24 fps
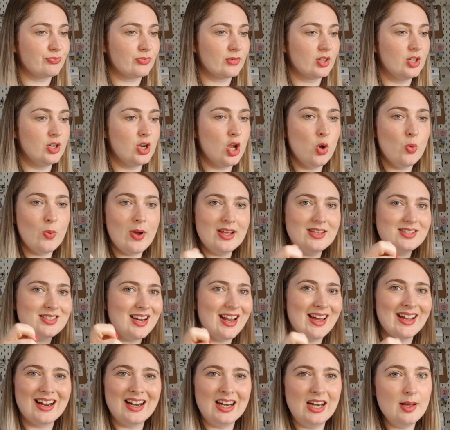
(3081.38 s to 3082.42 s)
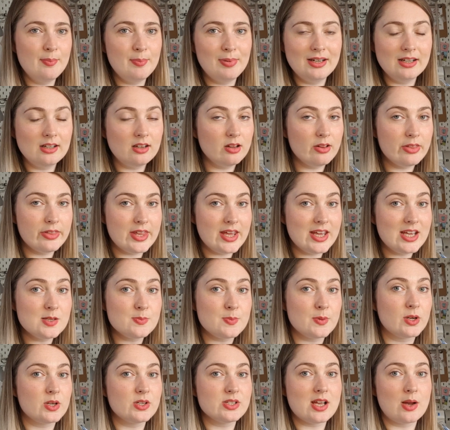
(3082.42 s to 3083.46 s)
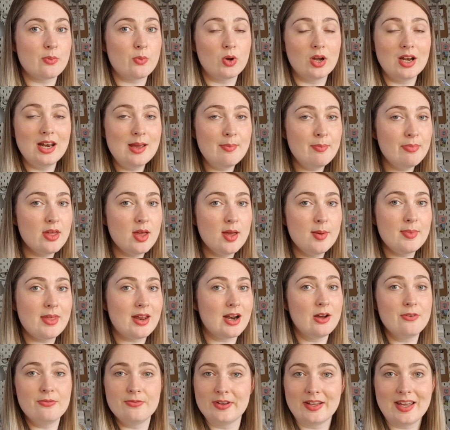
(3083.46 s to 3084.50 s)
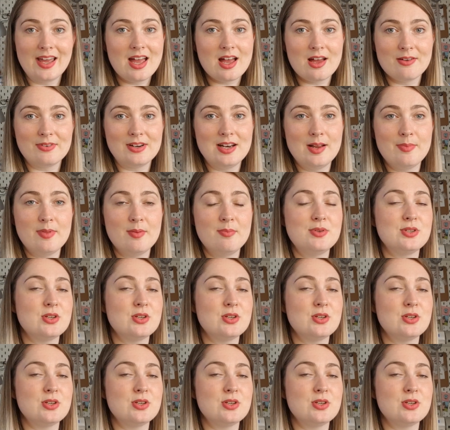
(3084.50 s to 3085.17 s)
Nowhere to like clip little things, because I will clip them then I'll forget I've clipped them.